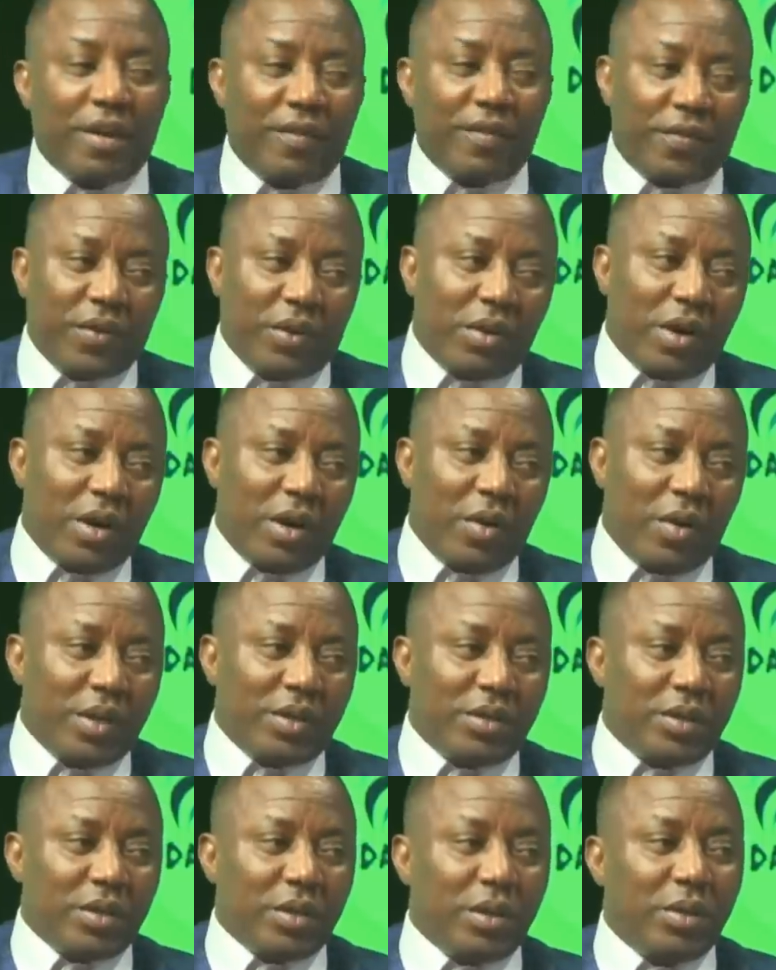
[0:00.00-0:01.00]
can't figure
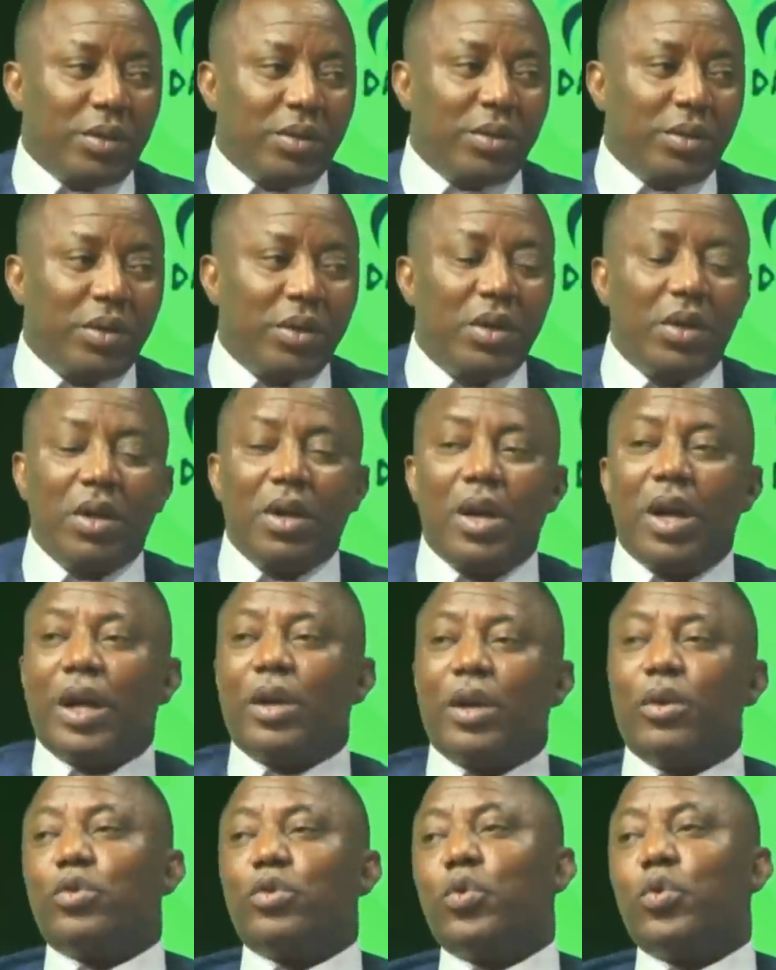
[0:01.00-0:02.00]
out where to go,
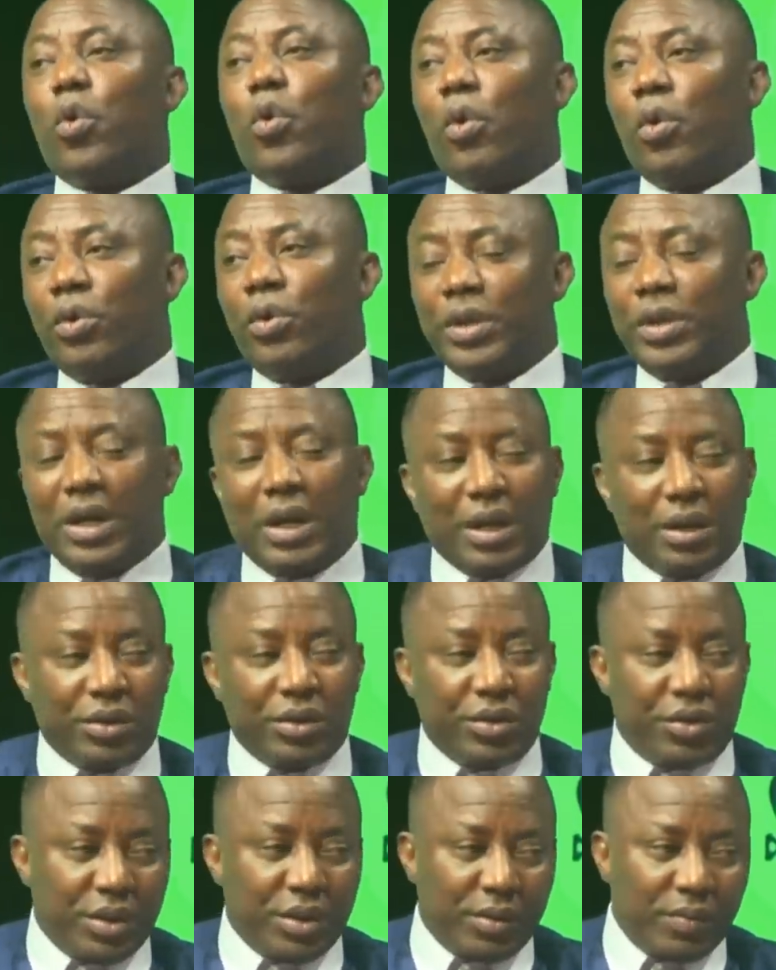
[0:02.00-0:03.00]
and those who own the
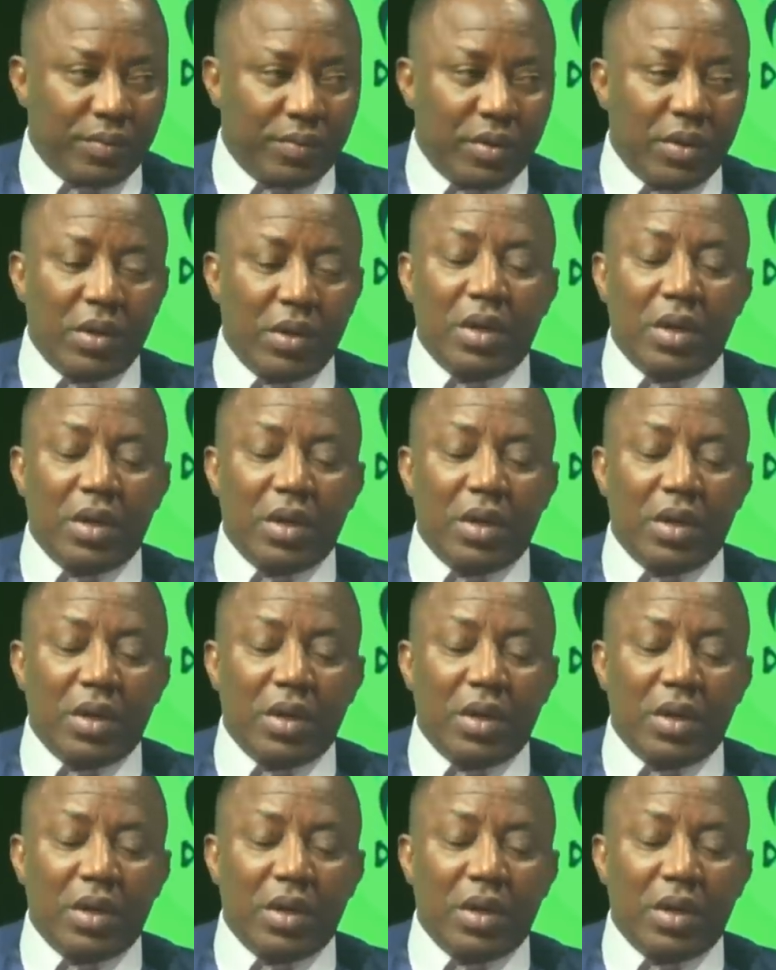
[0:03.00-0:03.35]
country.